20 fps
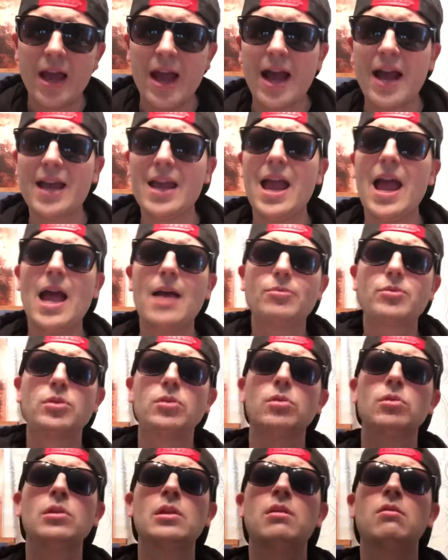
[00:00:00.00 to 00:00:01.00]
I
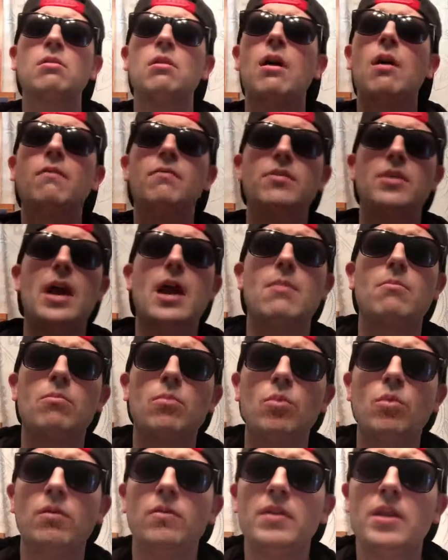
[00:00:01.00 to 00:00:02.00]
absolutely love that
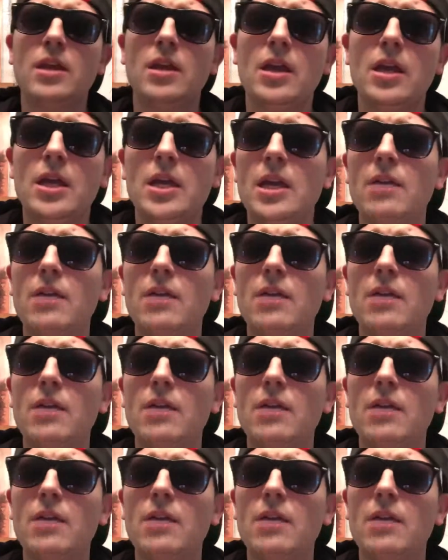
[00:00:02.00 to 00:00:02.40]
movie,